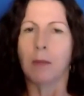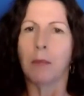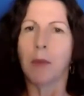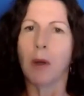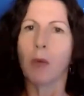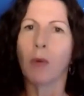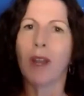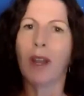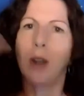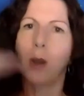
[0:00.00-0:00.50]

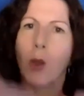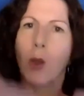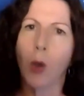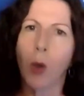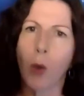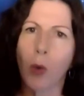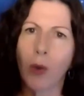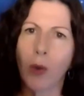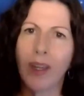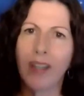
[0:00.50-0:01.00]
but we're
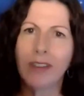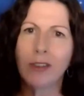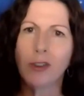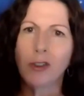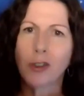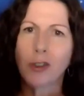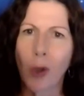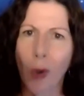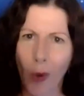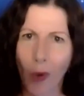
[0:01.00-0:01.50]
low
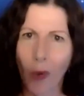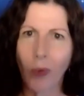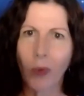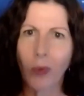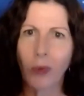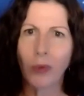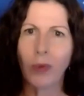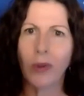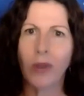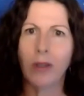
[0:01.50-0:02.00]

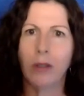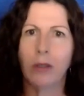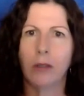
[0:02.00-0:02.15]
tone,